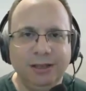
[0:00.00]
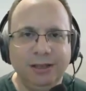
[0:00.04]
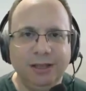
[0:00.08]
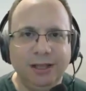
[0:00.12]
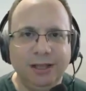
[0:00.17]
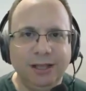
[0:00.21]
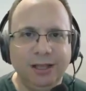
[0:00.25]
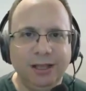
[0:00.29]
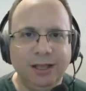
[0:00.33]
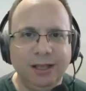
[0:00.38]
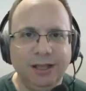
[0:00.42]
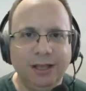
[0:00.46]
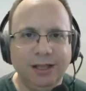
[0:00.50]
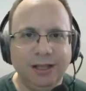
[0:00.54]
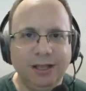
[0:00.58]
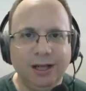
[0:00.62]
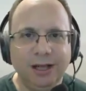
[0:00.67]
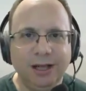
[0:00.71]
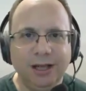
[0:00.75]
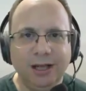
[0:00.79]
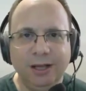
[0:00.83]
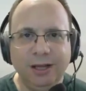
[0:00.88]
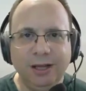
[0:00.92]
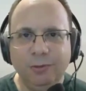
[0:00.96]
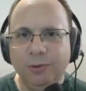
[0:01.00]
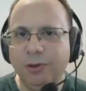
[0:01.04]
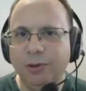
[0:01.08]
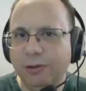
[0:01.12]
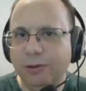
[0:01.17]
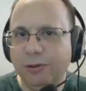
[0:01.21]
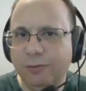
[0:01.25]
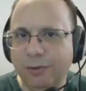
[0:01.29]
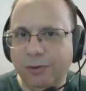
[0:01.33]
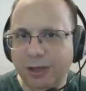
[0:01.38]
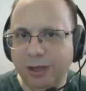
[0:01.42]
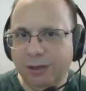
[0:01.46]
and I
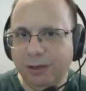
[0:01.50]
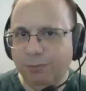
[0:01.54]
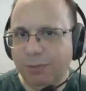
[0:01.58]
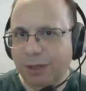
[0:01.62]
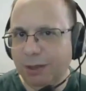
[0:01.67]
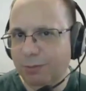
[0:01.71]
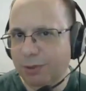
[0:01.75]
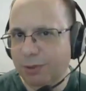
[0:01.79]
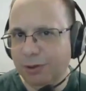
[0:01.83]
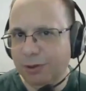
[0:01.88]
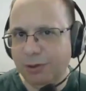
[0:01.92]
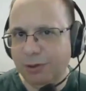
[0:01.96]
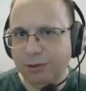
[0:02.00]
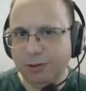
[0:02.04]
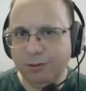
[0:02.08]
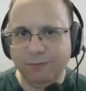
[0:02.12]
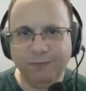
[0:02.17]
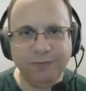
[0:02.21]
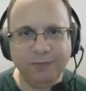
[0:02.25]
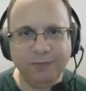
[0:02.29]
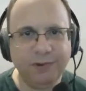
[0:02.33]
work with people,